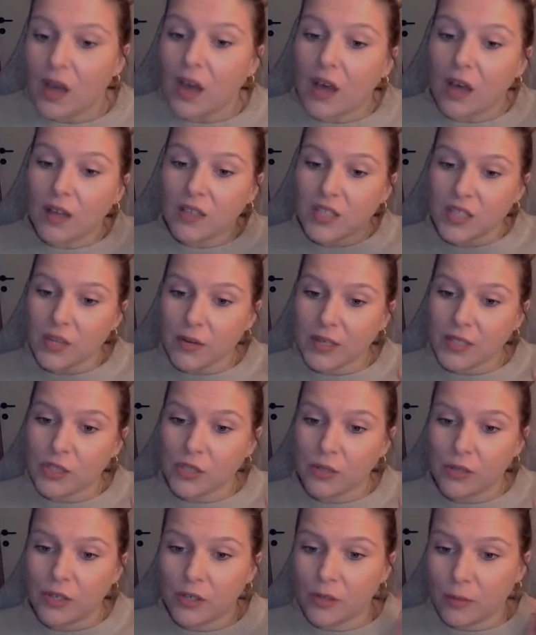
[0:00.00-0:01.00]
Also,
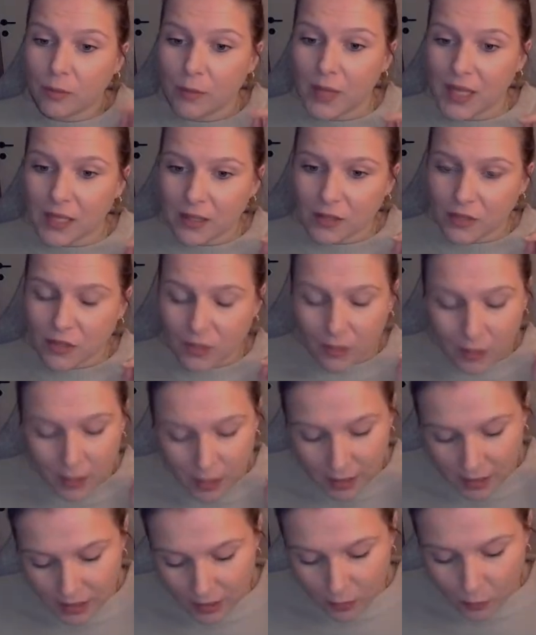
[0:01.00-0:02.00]
enjoy your meal,
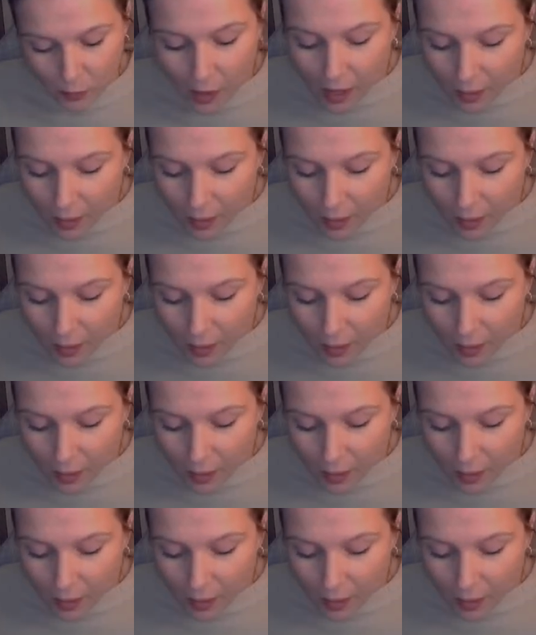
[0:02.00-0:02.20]
Zolani.